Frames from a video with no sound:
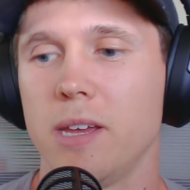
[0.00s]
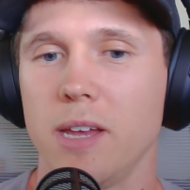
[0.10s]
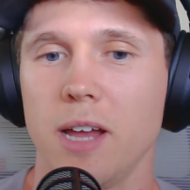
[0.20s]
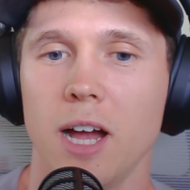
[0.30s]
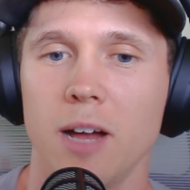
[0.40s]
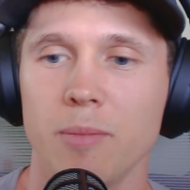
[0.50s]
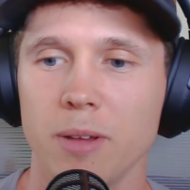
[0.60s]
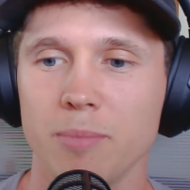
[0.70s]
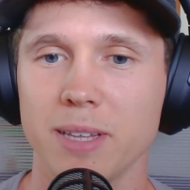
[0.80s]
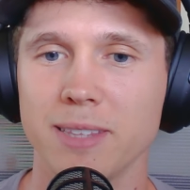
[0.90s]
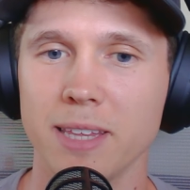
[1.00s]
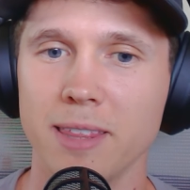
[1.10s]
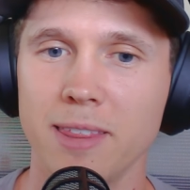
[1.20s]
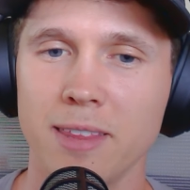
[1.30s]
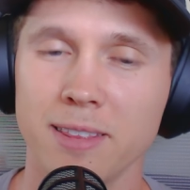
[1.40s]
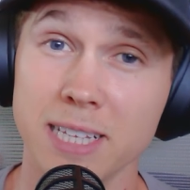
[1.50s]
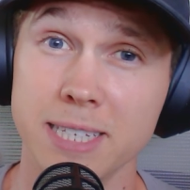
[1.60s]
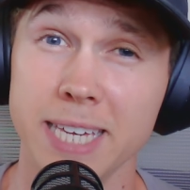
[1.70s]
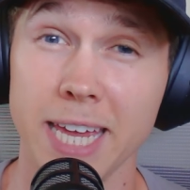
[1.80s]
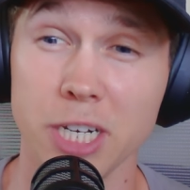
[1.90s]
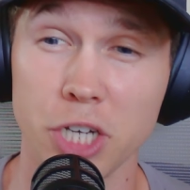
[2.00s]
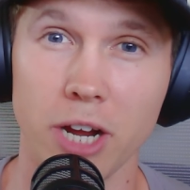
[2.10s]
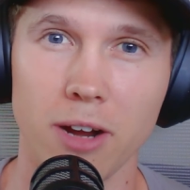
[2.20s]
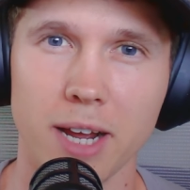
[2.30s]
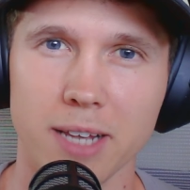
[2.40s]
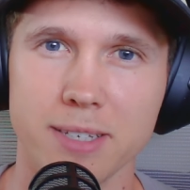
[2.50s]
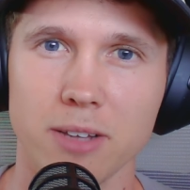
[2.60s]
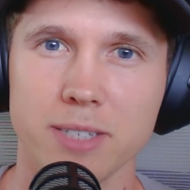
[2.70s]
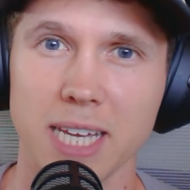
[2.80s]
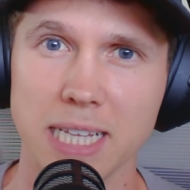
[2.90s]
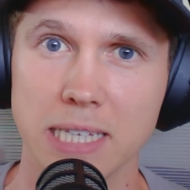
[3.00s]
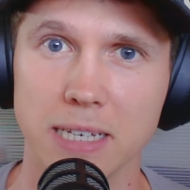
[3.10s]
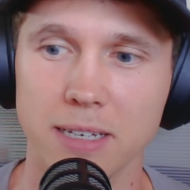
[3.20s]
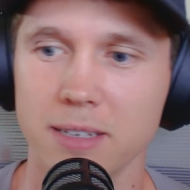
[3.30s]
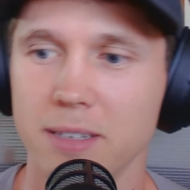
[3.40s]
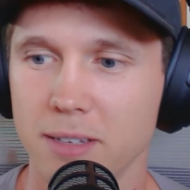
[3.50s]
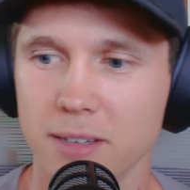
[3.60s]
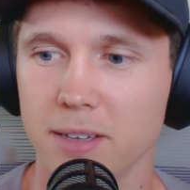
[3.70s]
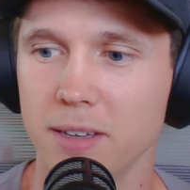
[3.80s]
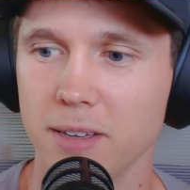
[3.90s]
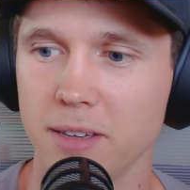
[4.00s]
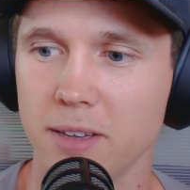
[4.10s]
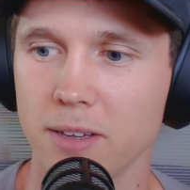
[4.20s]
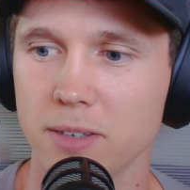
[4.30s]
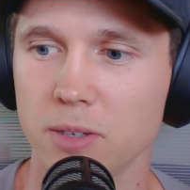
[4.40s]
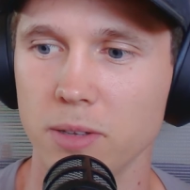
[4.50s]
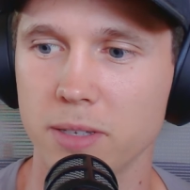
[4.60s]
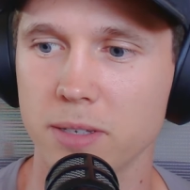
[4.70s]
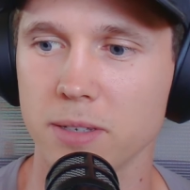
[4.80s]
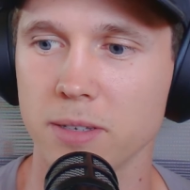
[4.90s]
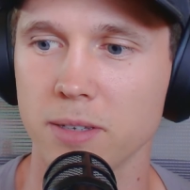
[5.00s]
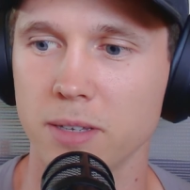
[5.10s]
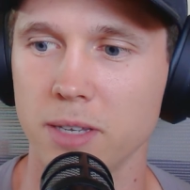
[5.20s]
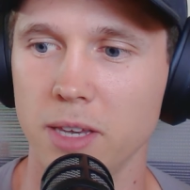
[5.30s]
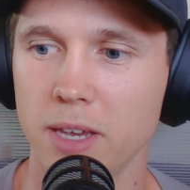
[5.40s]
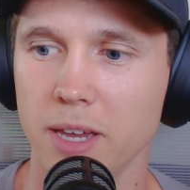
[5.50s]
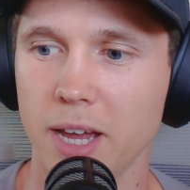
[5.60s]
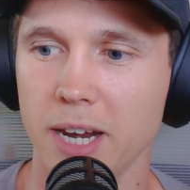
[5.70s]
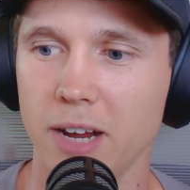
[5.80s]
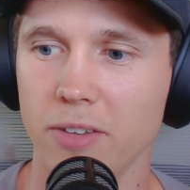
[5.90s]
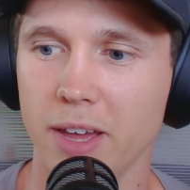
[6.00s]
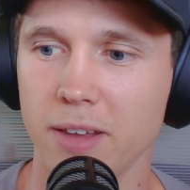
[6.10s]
But the TH here kind of sounds like a D. So you can kind of hear that.